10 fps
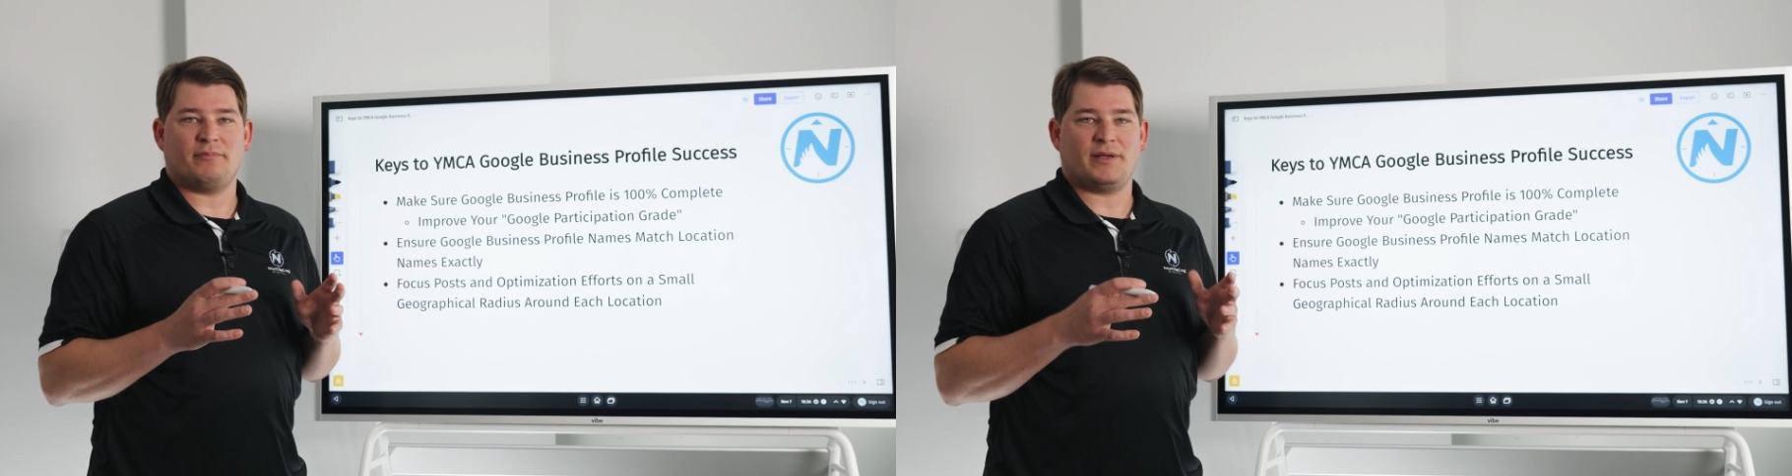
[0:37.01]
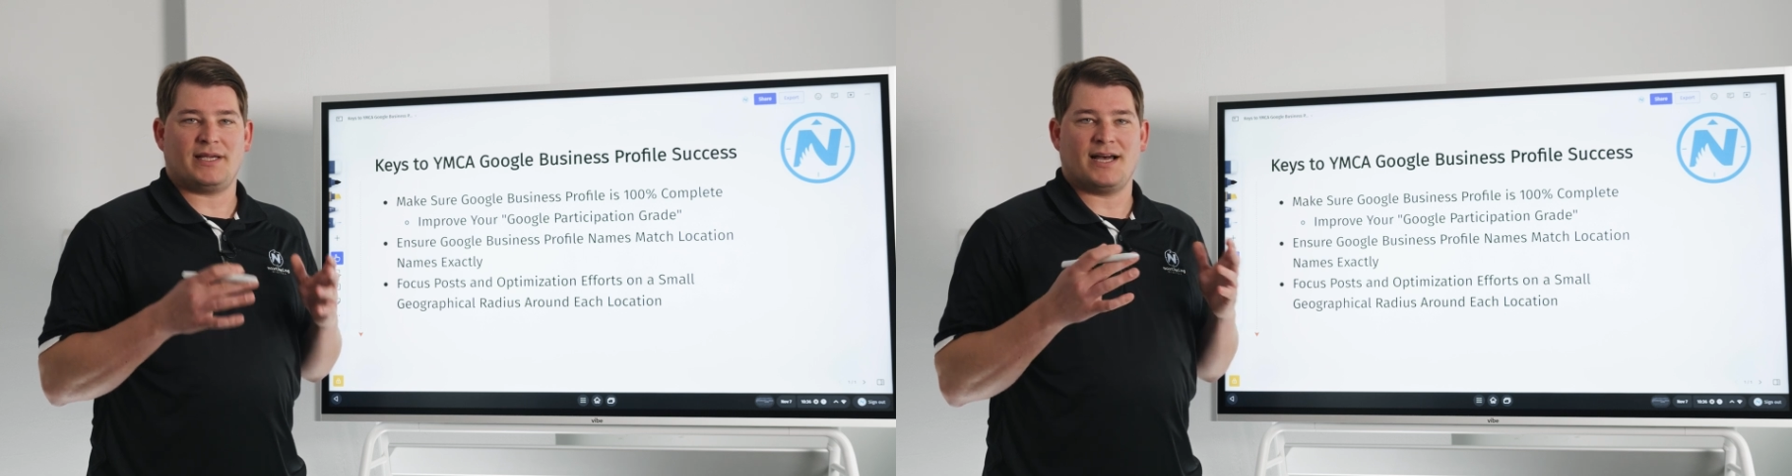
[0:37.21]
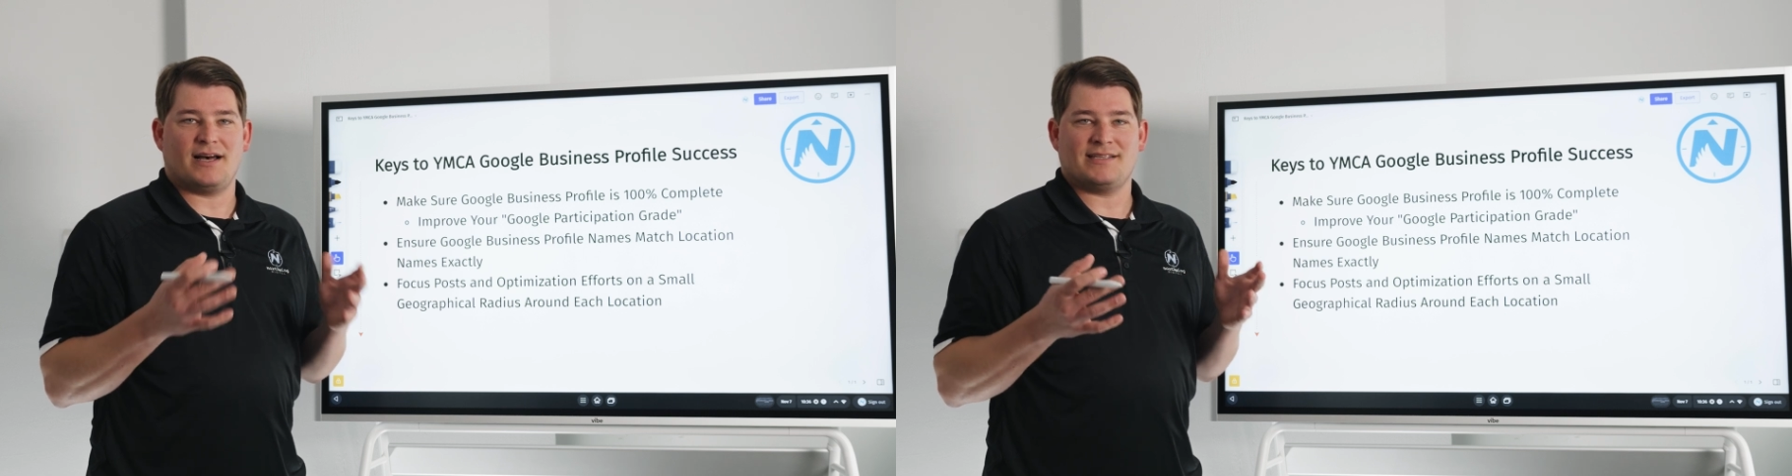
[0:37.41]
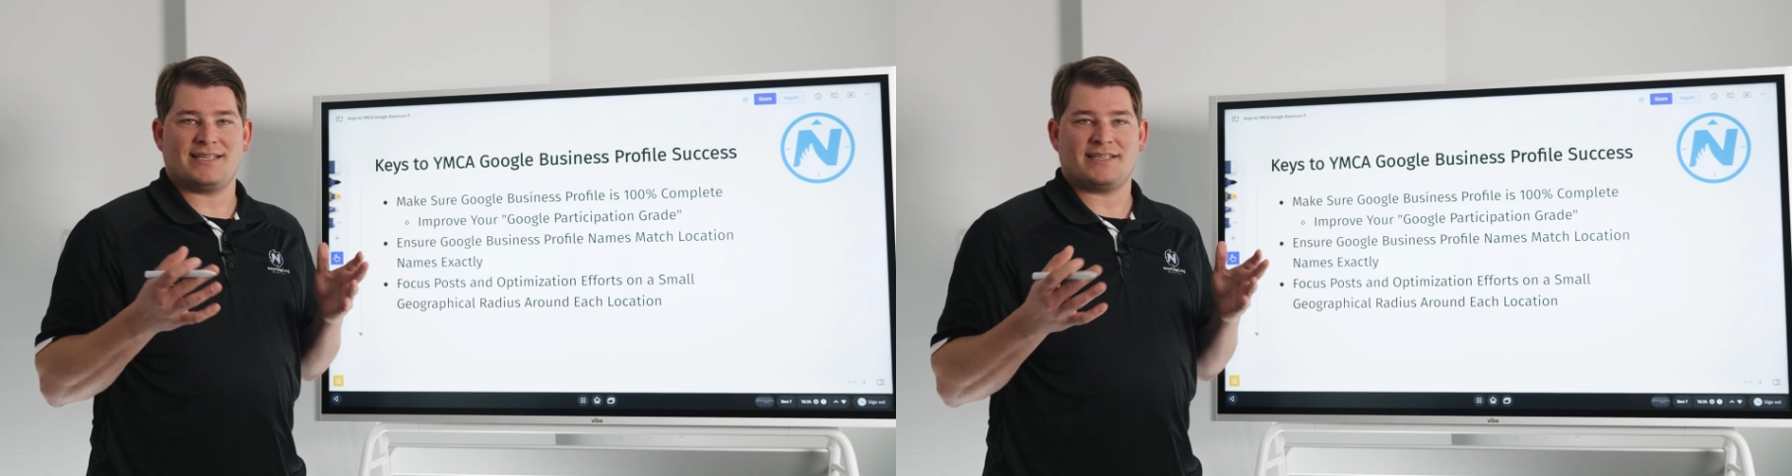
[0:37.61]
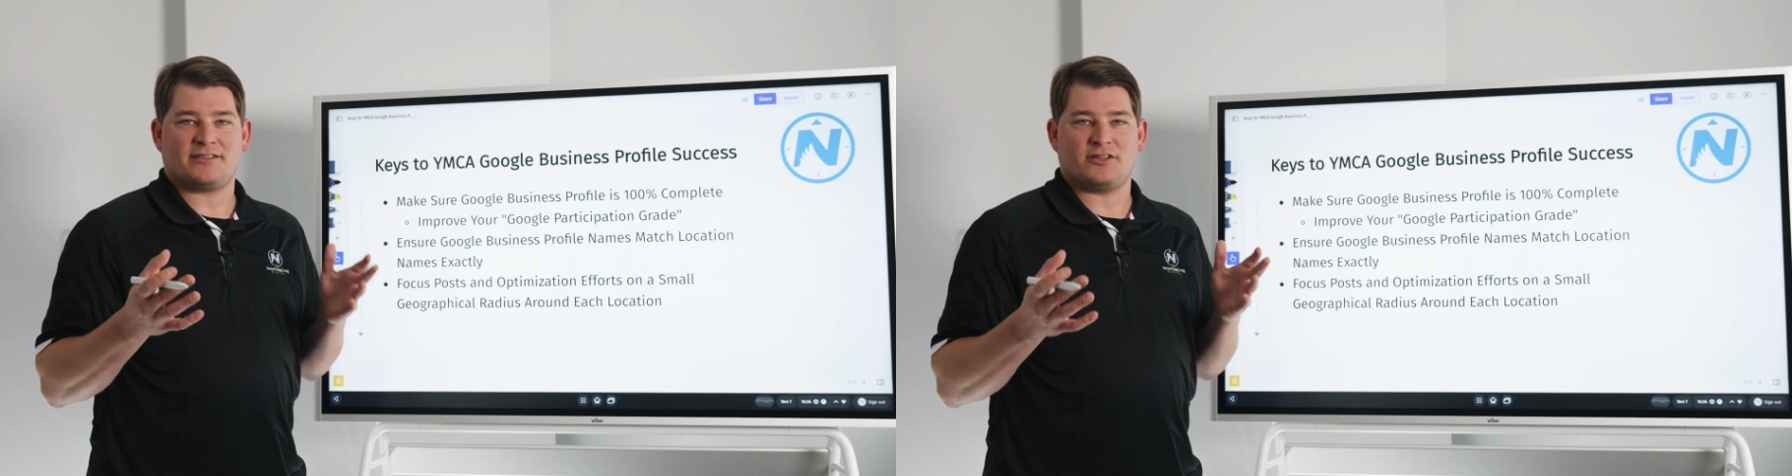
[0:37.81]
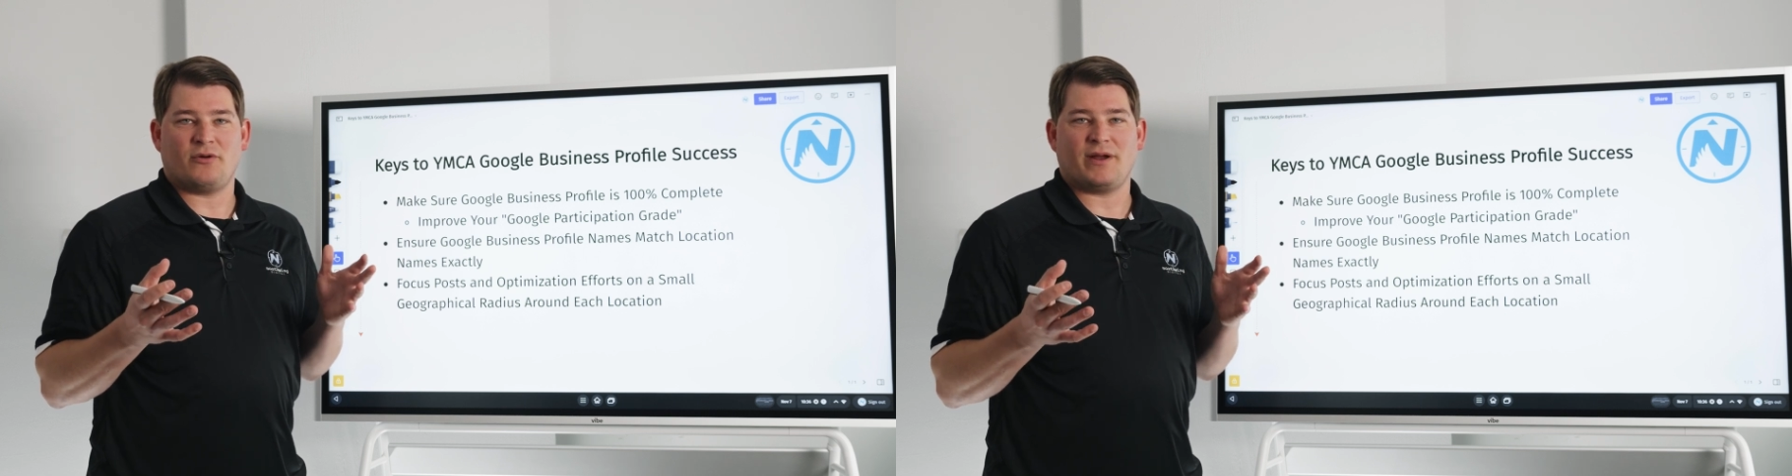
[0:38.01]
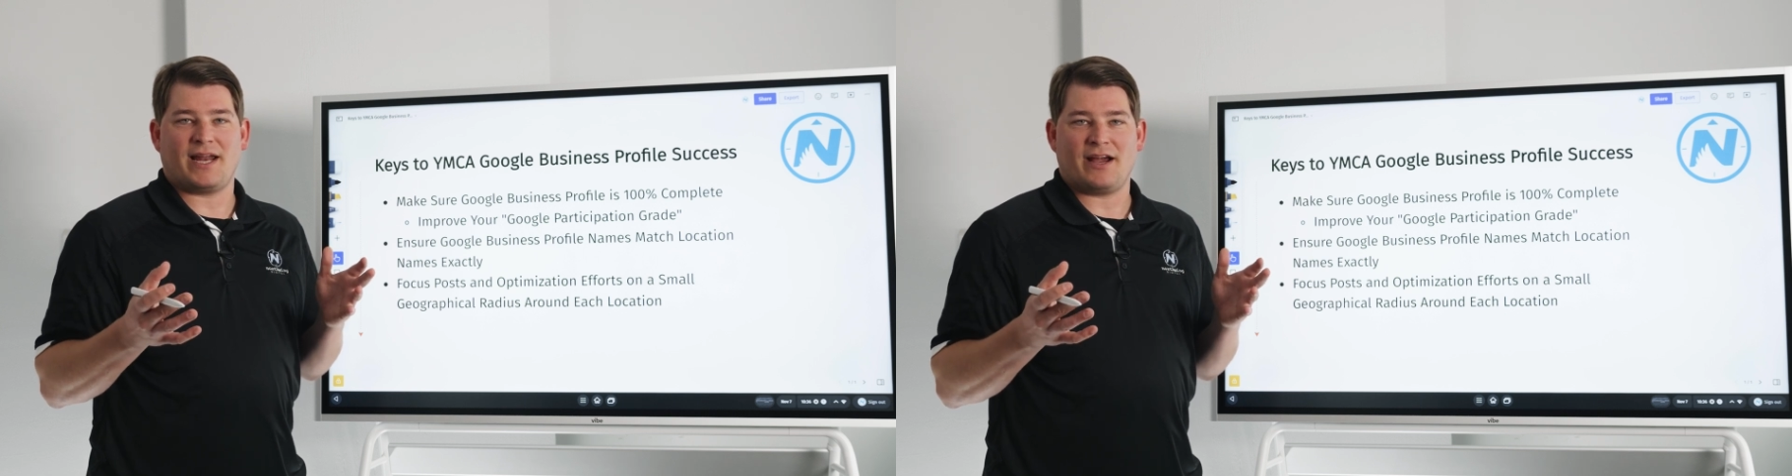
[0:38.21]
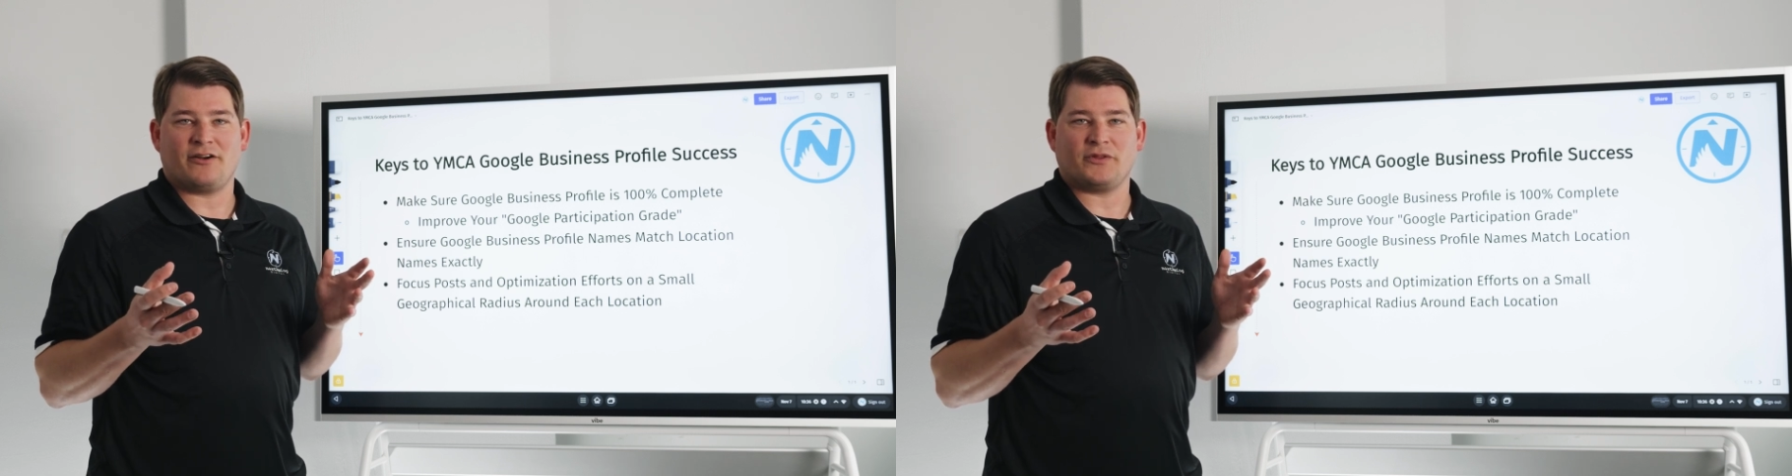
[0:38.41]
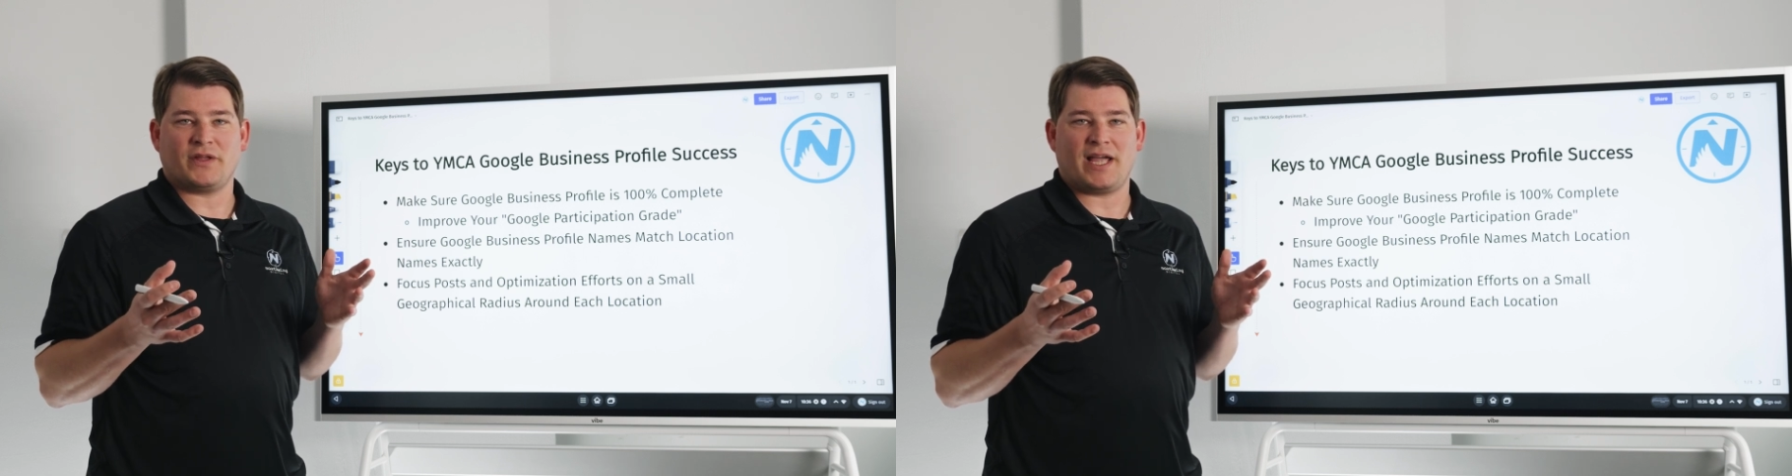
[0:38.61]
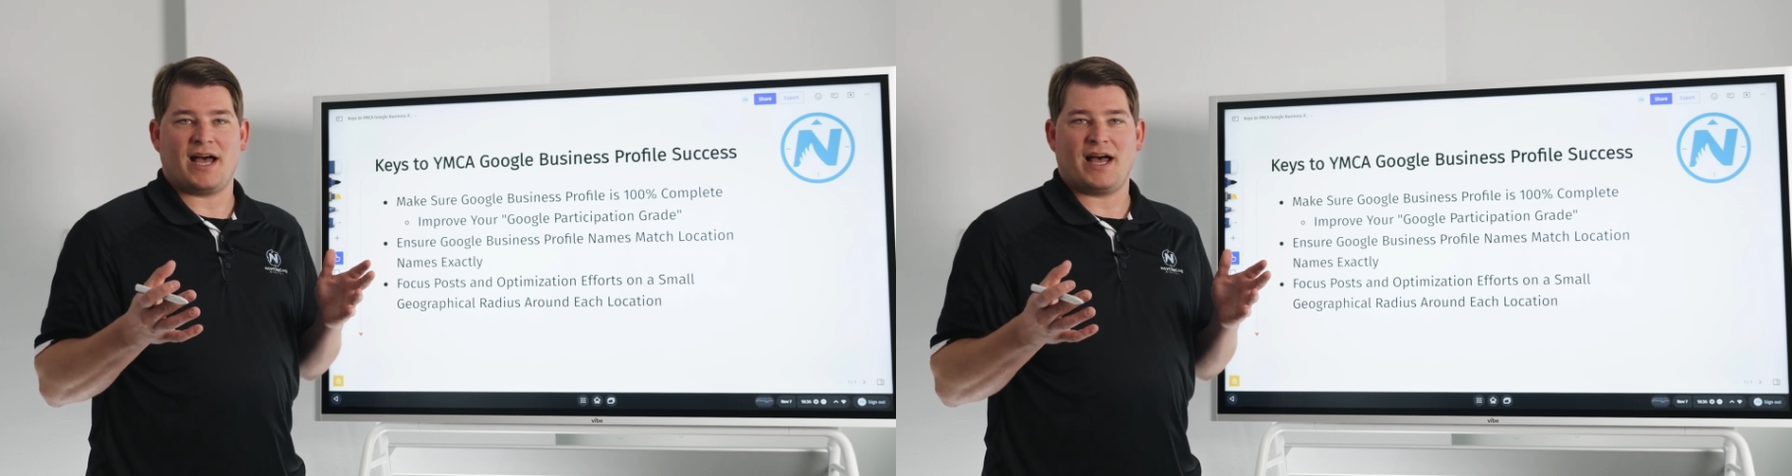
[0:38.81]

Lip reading: because it's so inherently